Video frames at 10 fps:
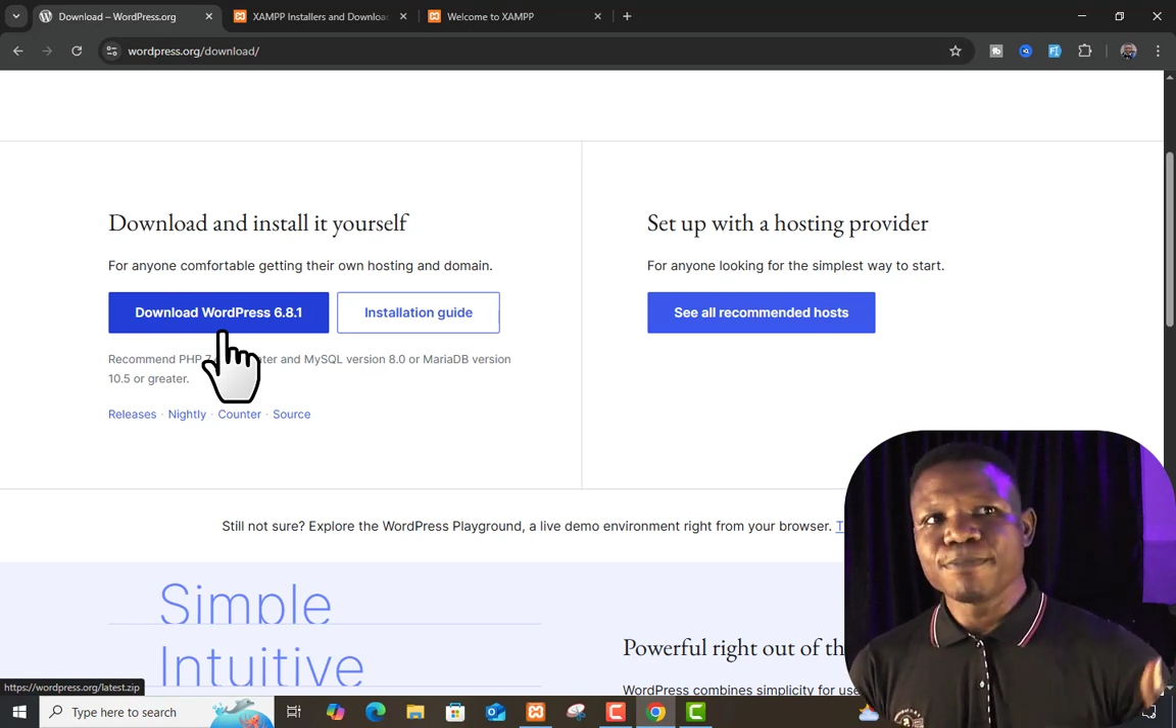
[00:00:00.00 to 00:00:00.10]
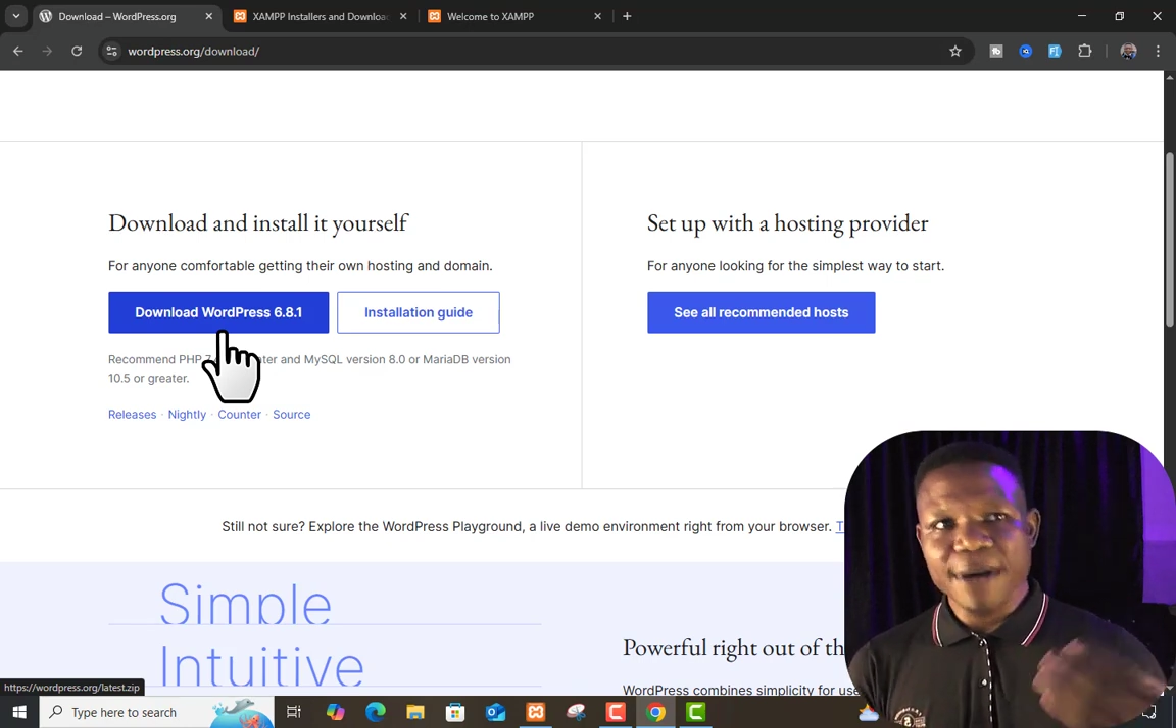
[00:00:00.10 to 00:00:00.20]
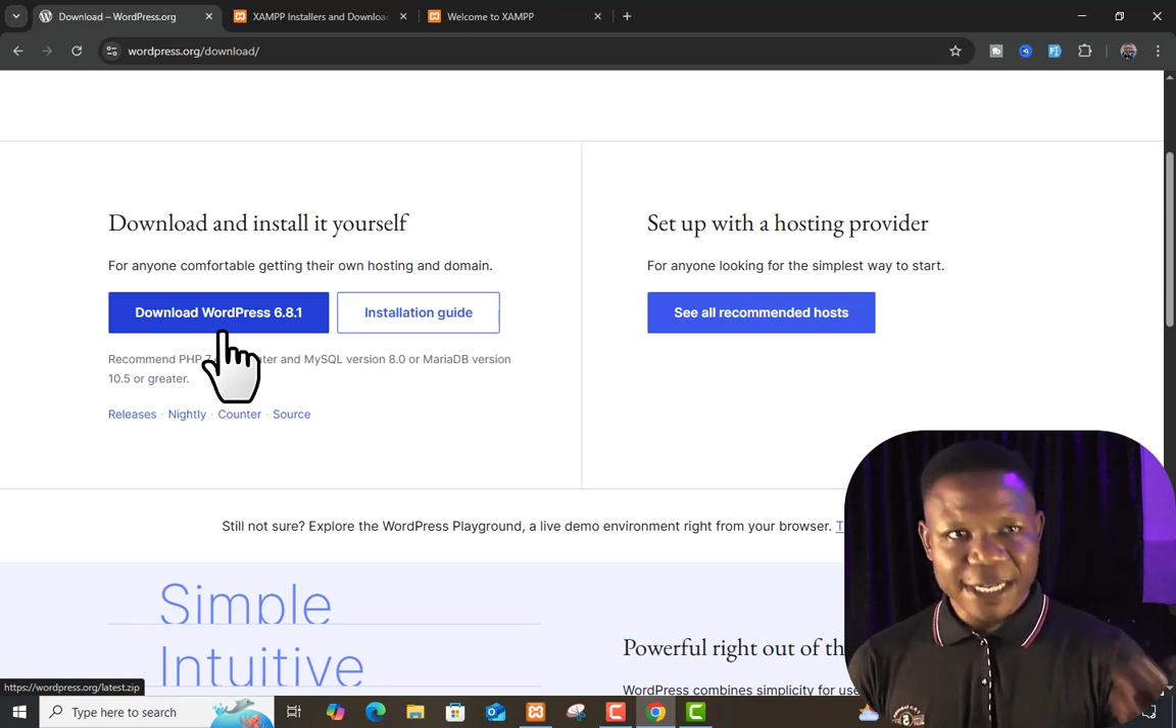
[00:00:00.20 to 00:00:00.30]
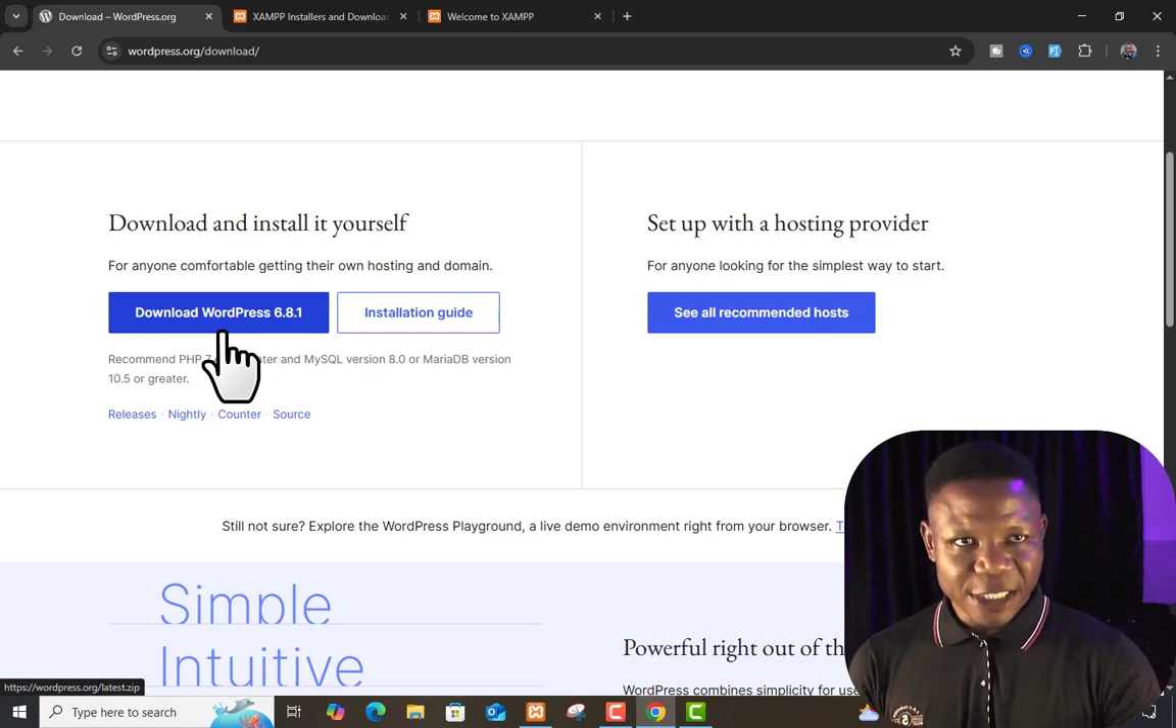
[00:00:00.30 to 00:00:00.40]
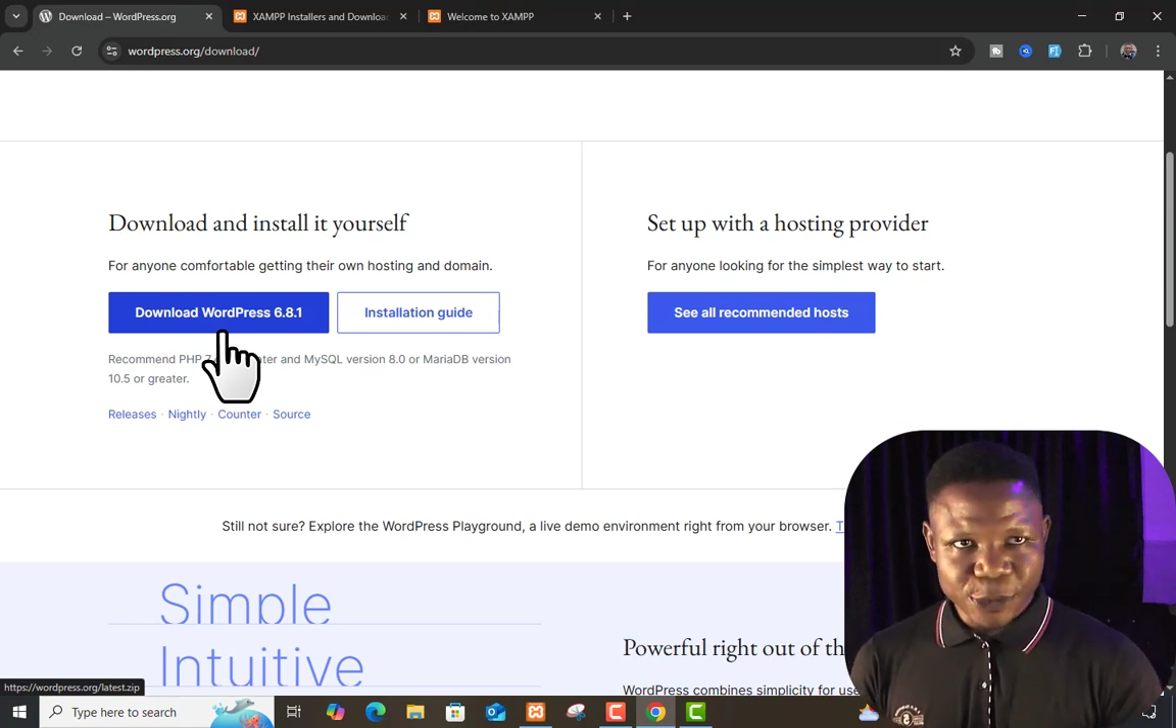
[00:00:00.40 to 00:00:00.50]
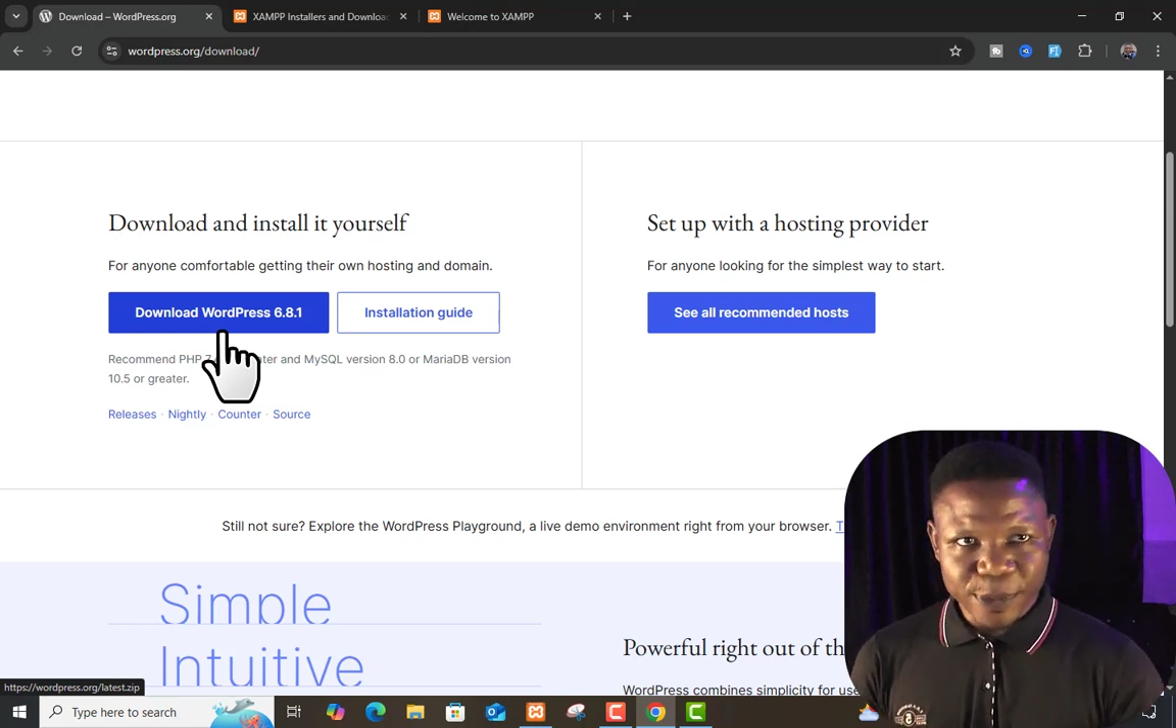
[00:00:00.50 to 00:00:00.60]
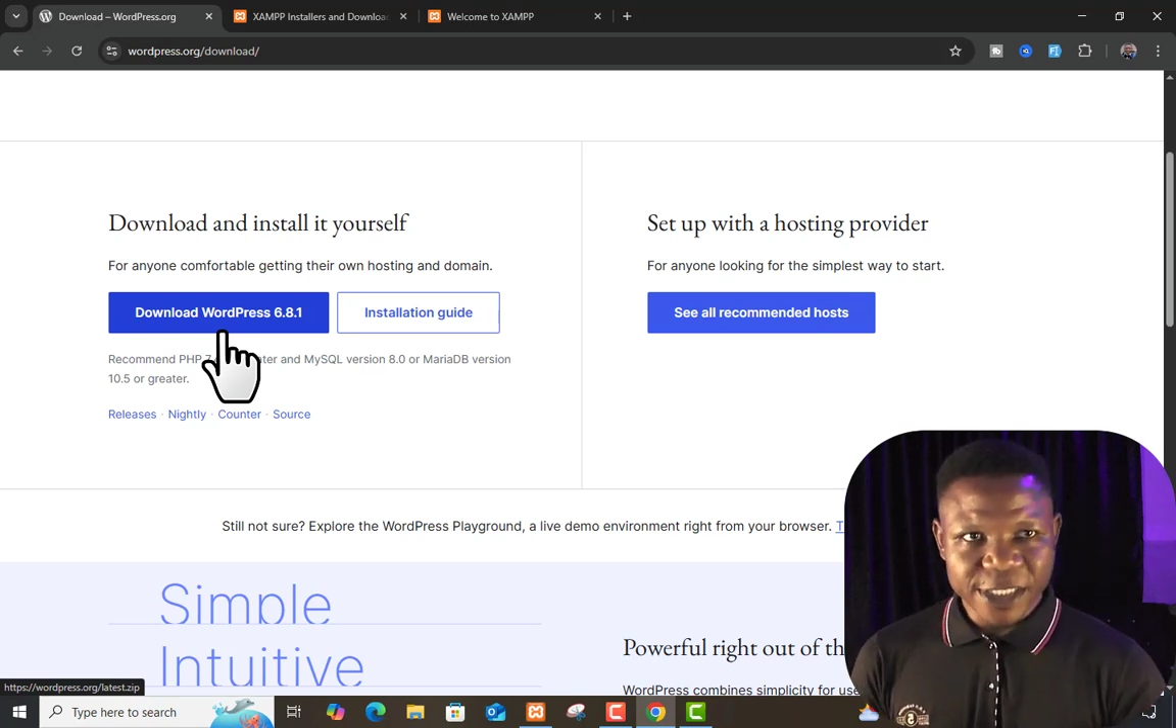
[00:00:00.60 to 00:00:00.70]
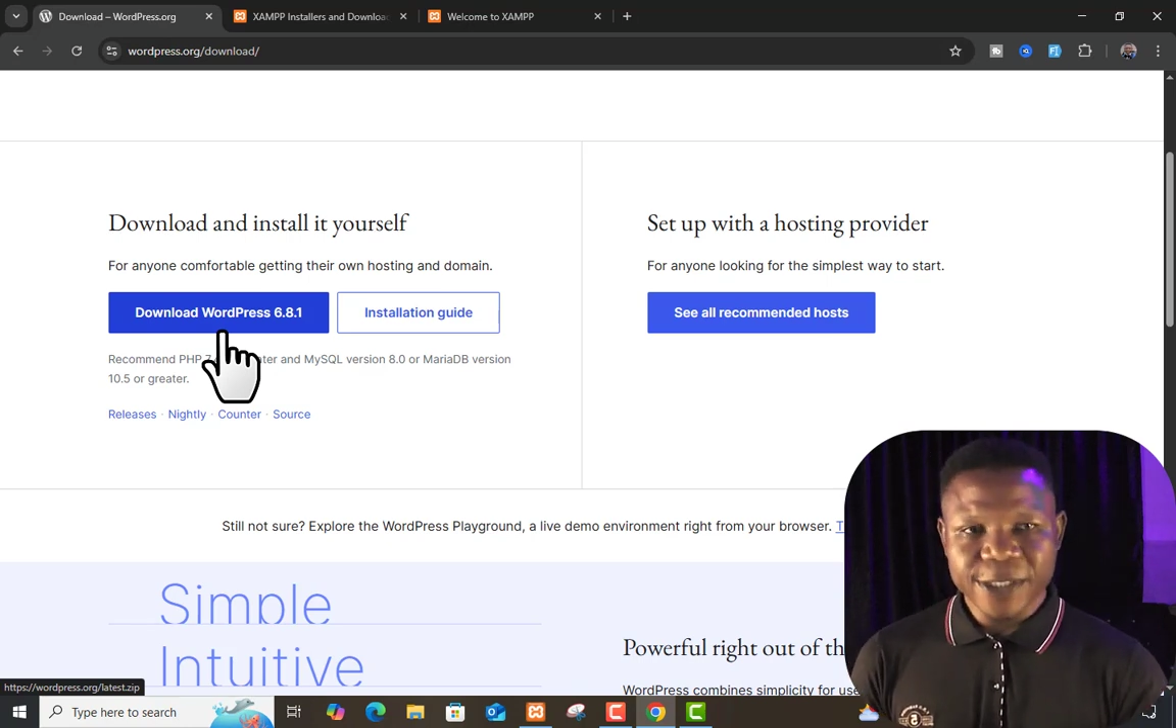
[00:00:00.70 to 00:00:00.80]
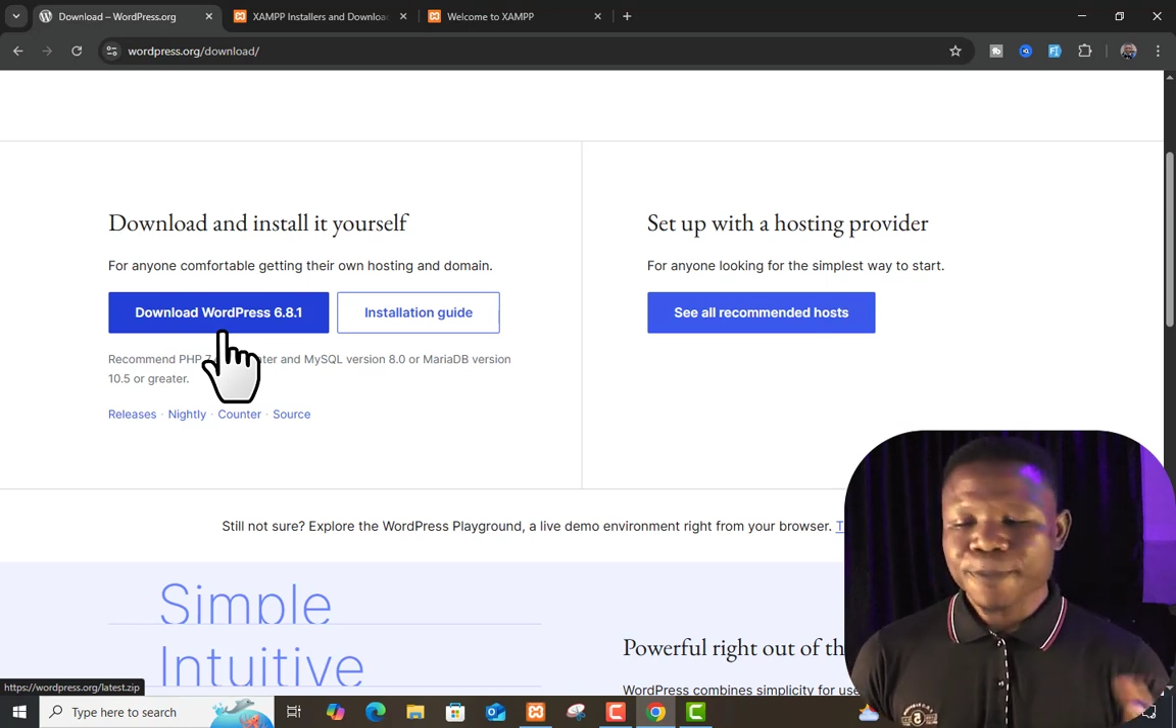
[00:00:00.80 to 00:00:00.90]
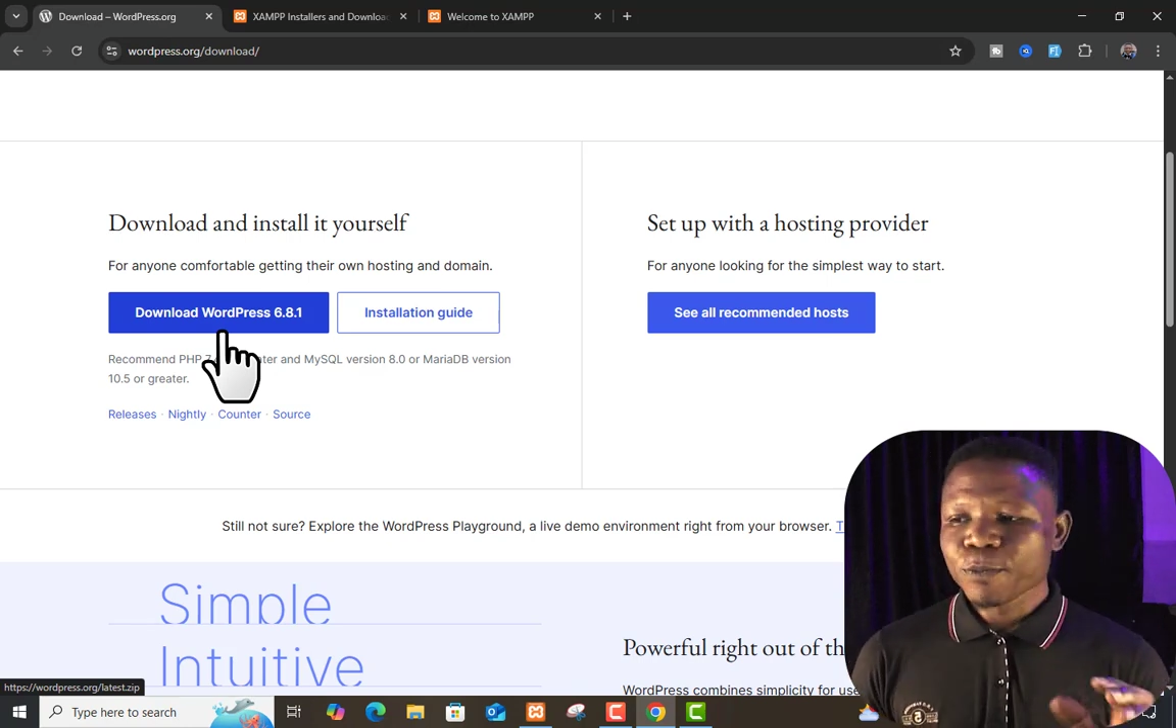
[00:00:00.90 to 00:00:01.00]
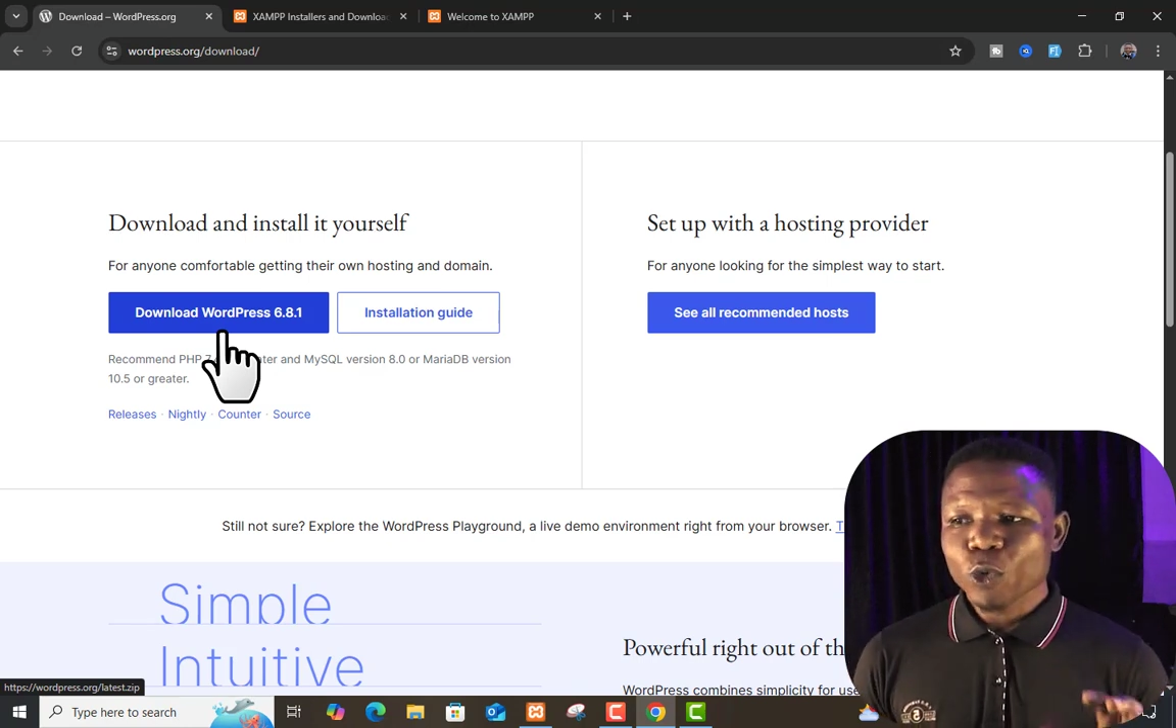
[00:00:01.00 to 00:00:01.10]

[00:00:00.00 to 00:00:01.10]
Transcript: management.